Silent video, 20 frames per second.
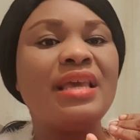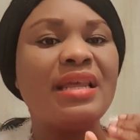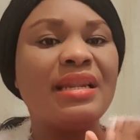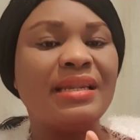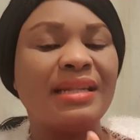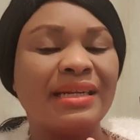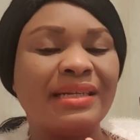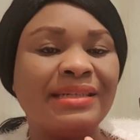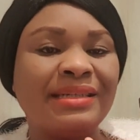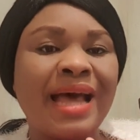
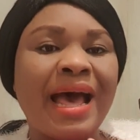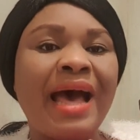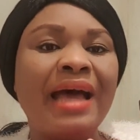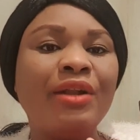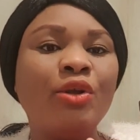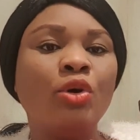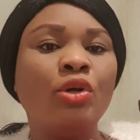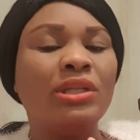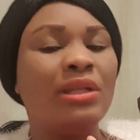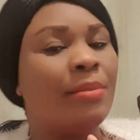the
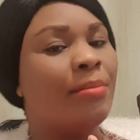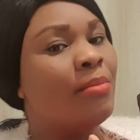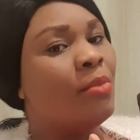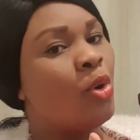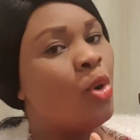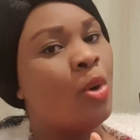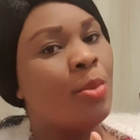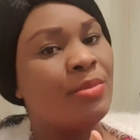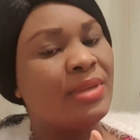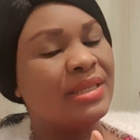dad or the
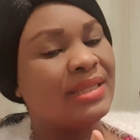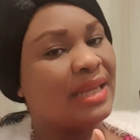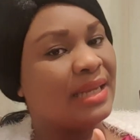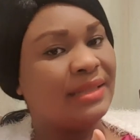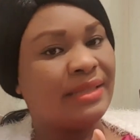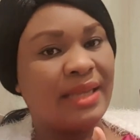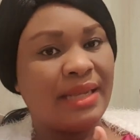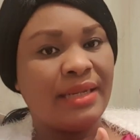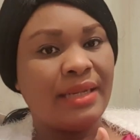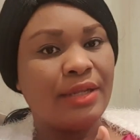mom is
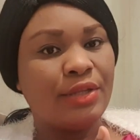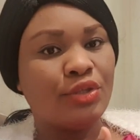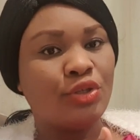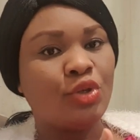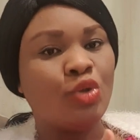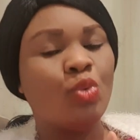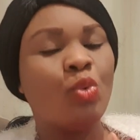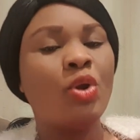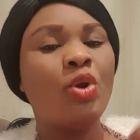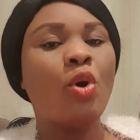attending
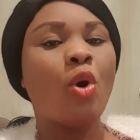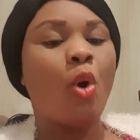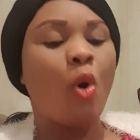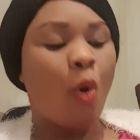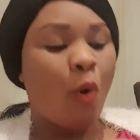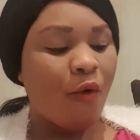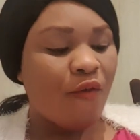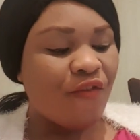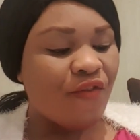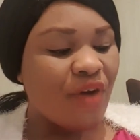to. You want to
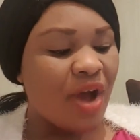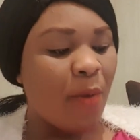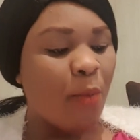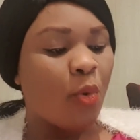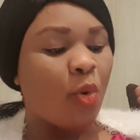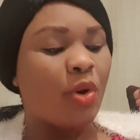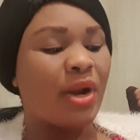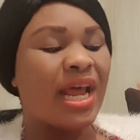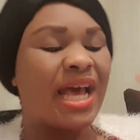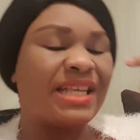offer
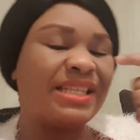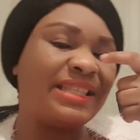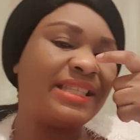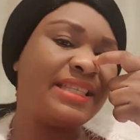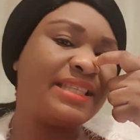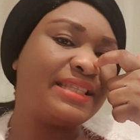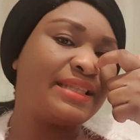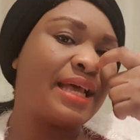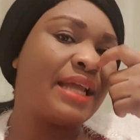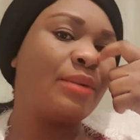what?
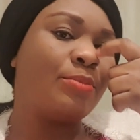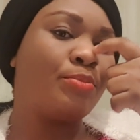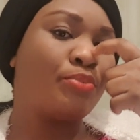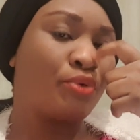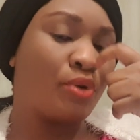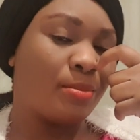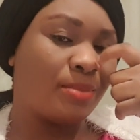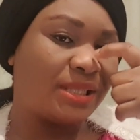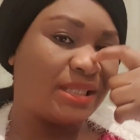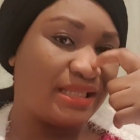Assistance
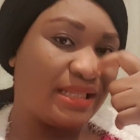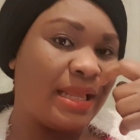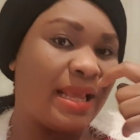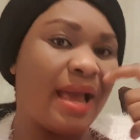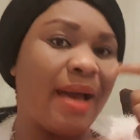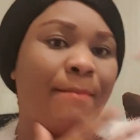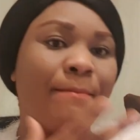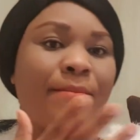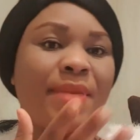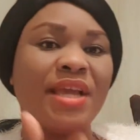promptly
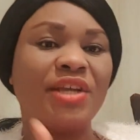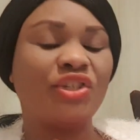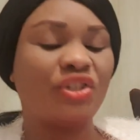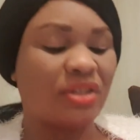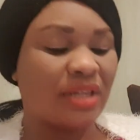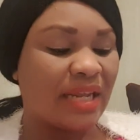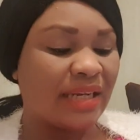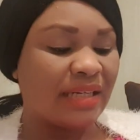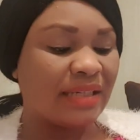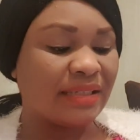and make
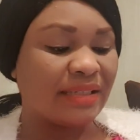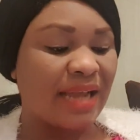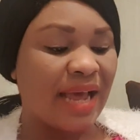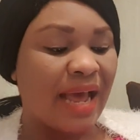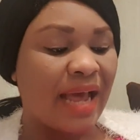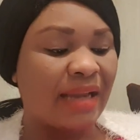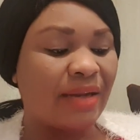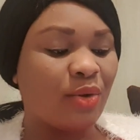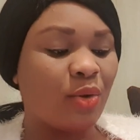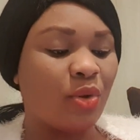sure that the
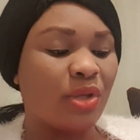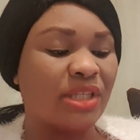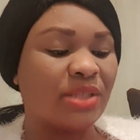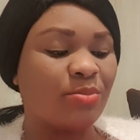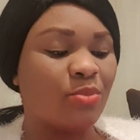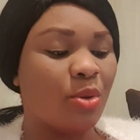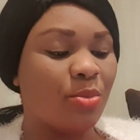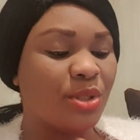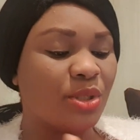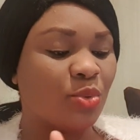dad or his
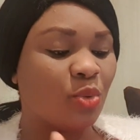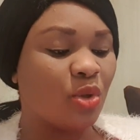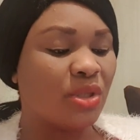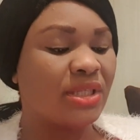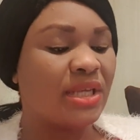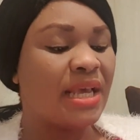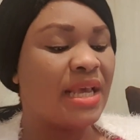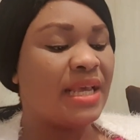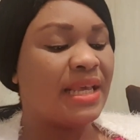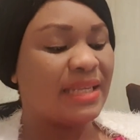mom is
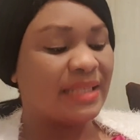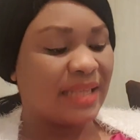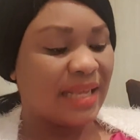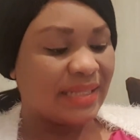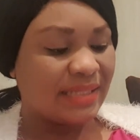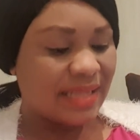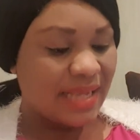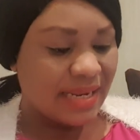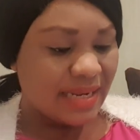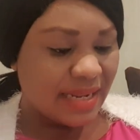
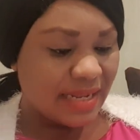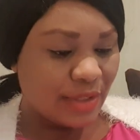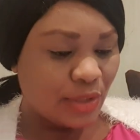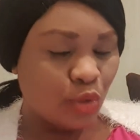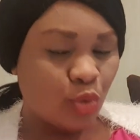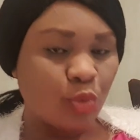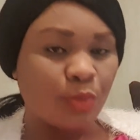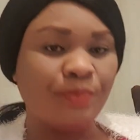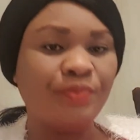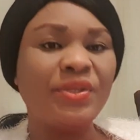attended
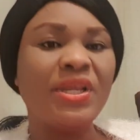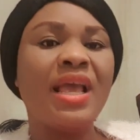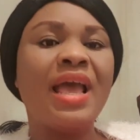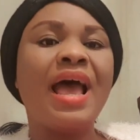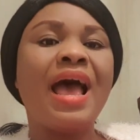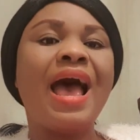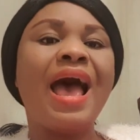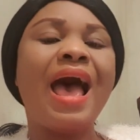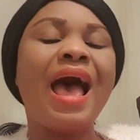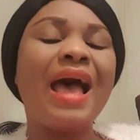to.
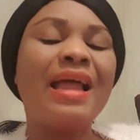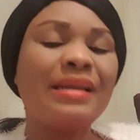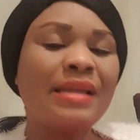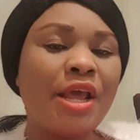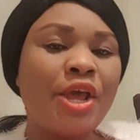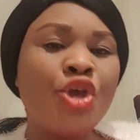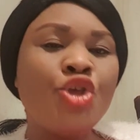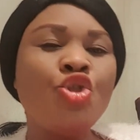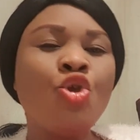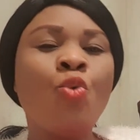And
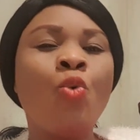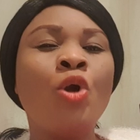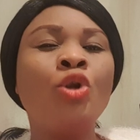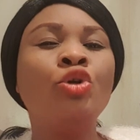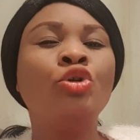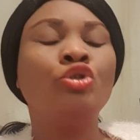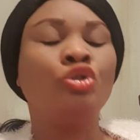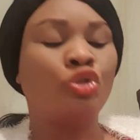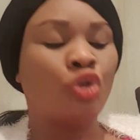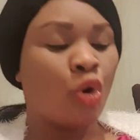you want
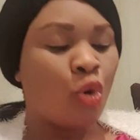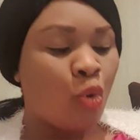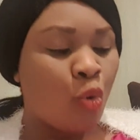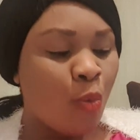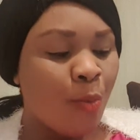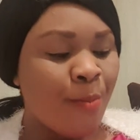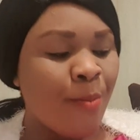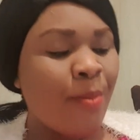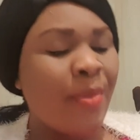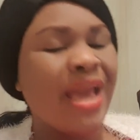to
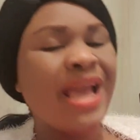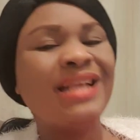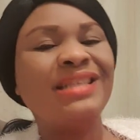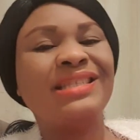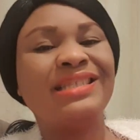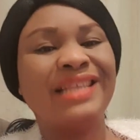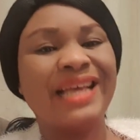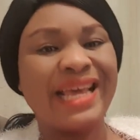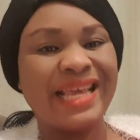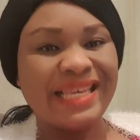
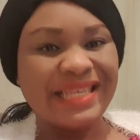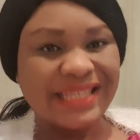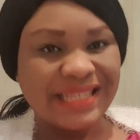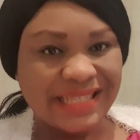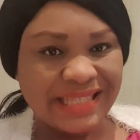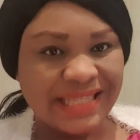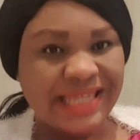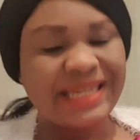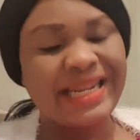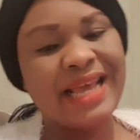document the
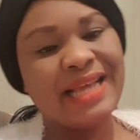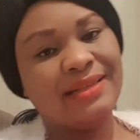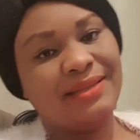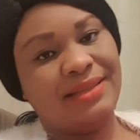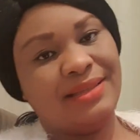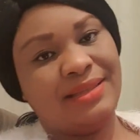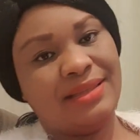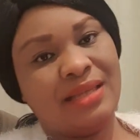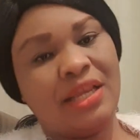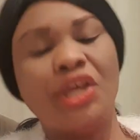
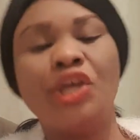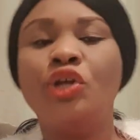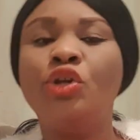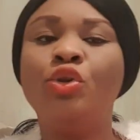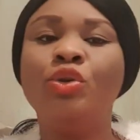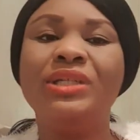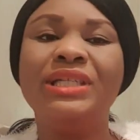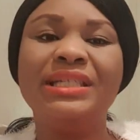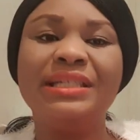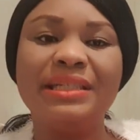incidents,
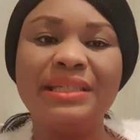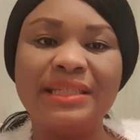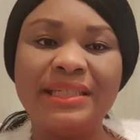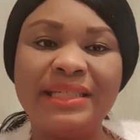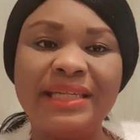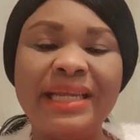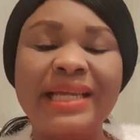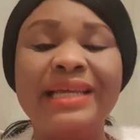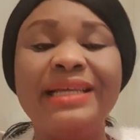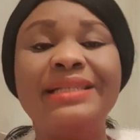including the
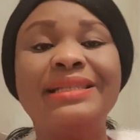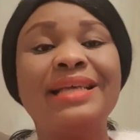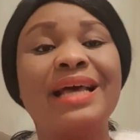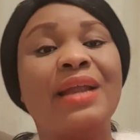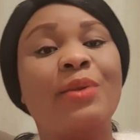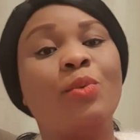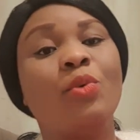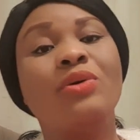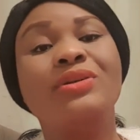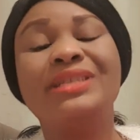date
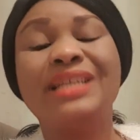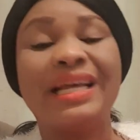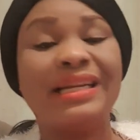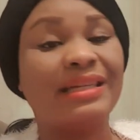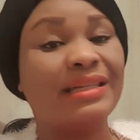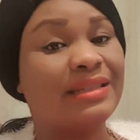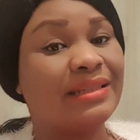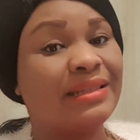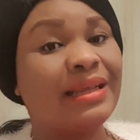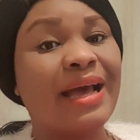and
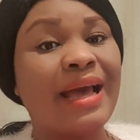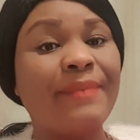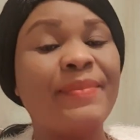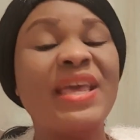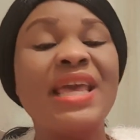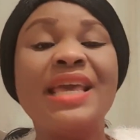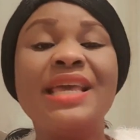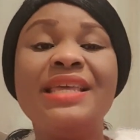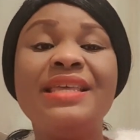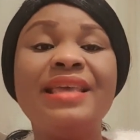the time.
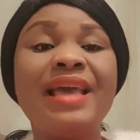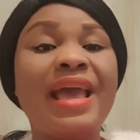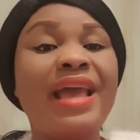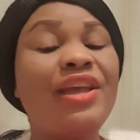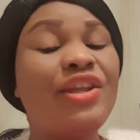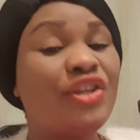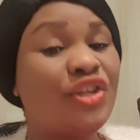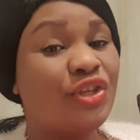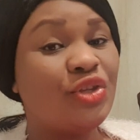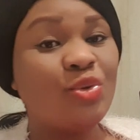Here
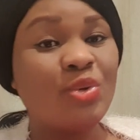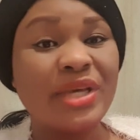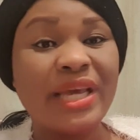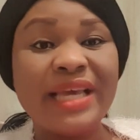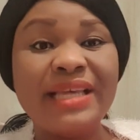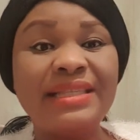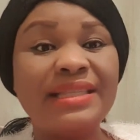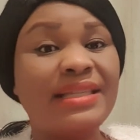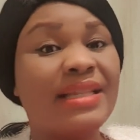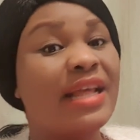in the UK,
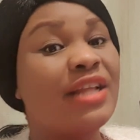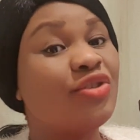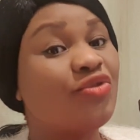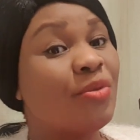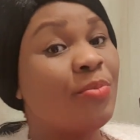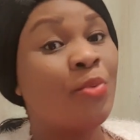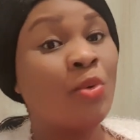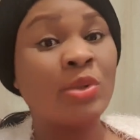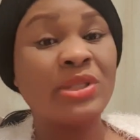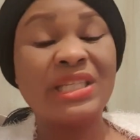incident
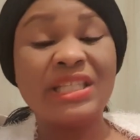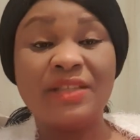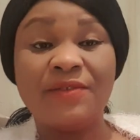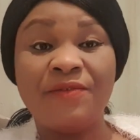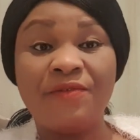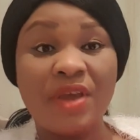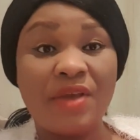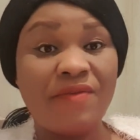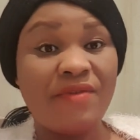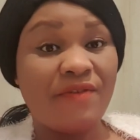report is
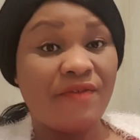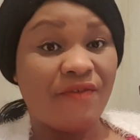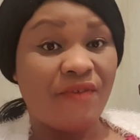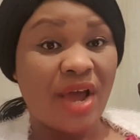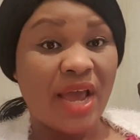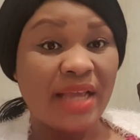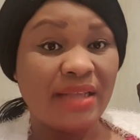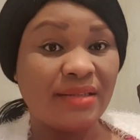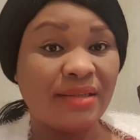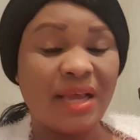very
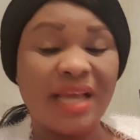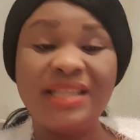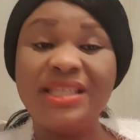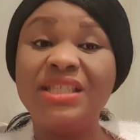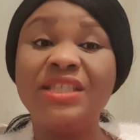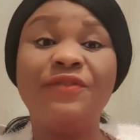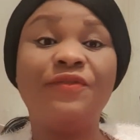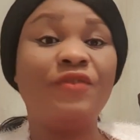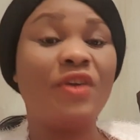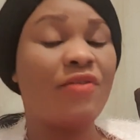vital. It
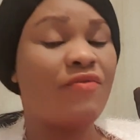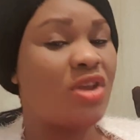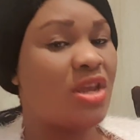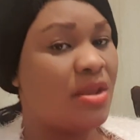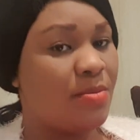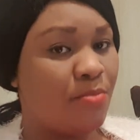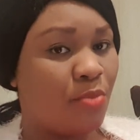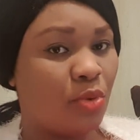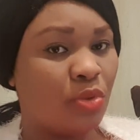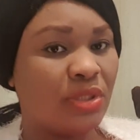is
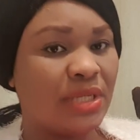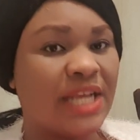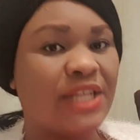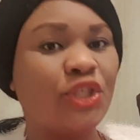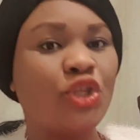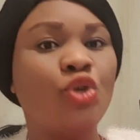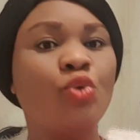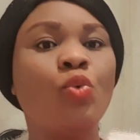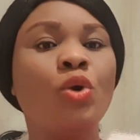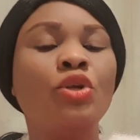very important.
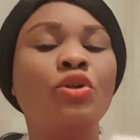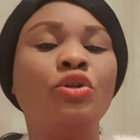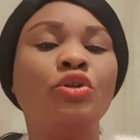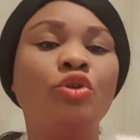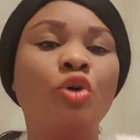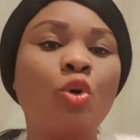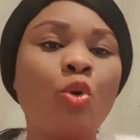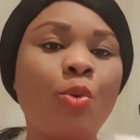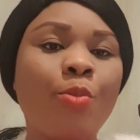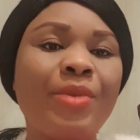So you want to
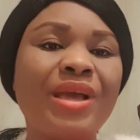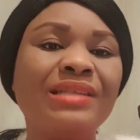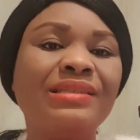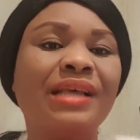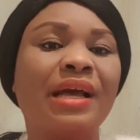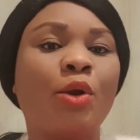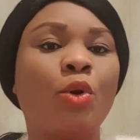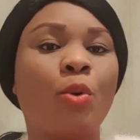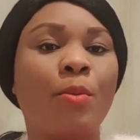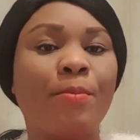document
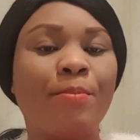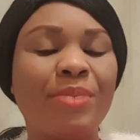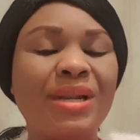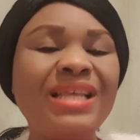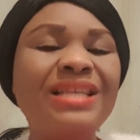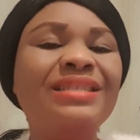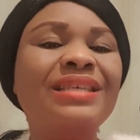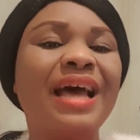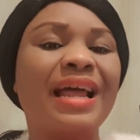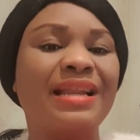and
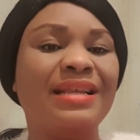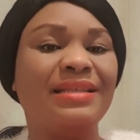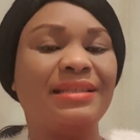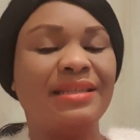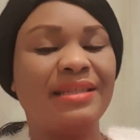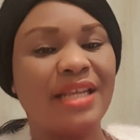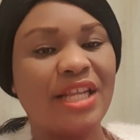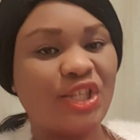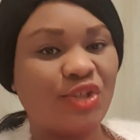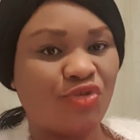complete an
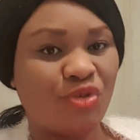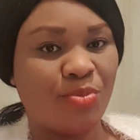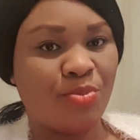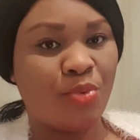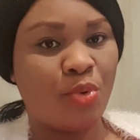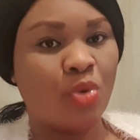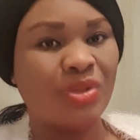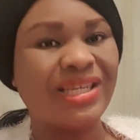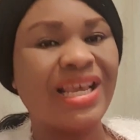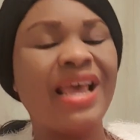incident
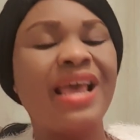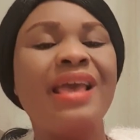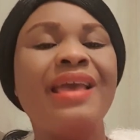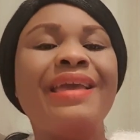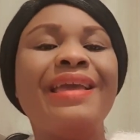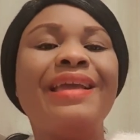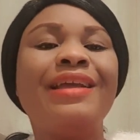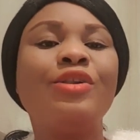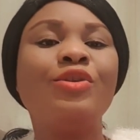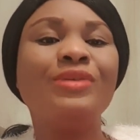report,
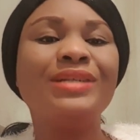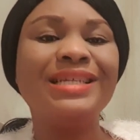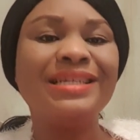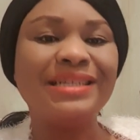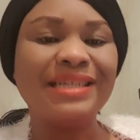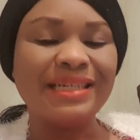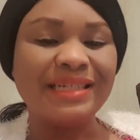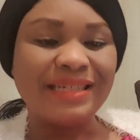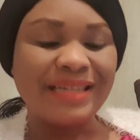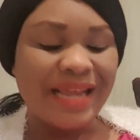
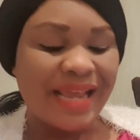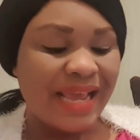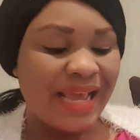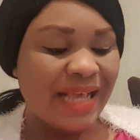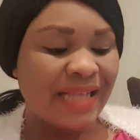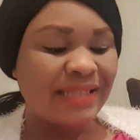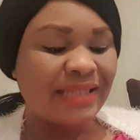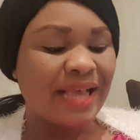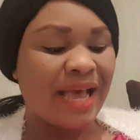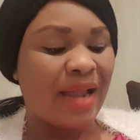including the
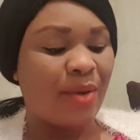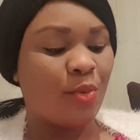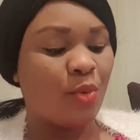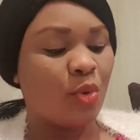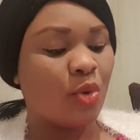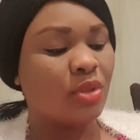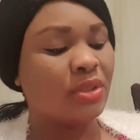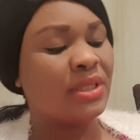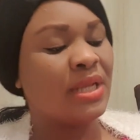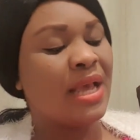date and
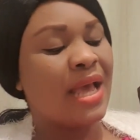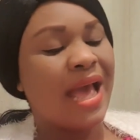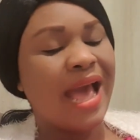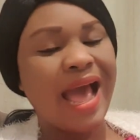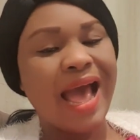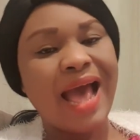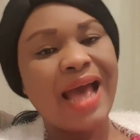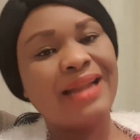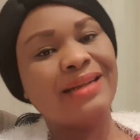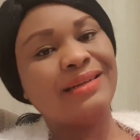
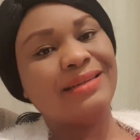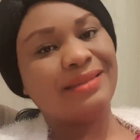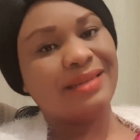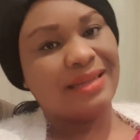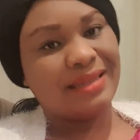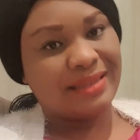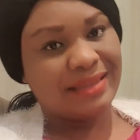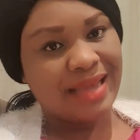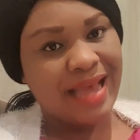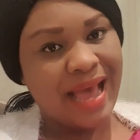
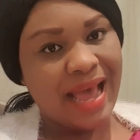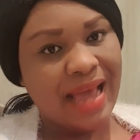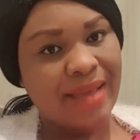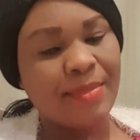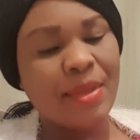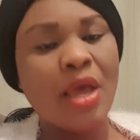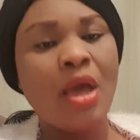the time.